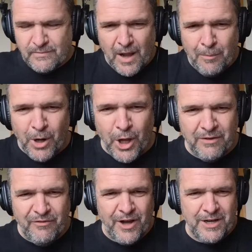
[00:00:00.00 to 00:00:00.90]
A block
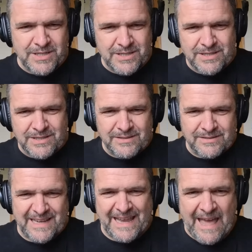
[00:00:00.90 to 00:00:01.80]
of houses
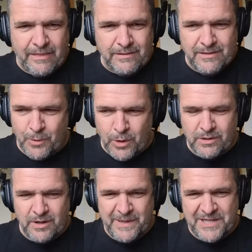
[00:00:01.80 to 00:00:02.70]
together. They were all
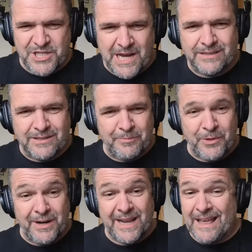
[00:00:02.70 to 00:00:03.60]
going to be shacked up
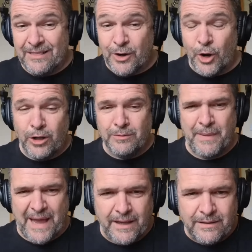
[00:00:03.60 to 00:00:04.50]
there together, all
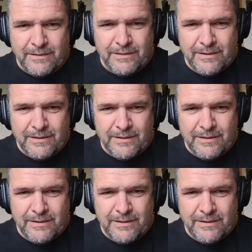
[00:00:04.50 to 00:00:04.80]
men.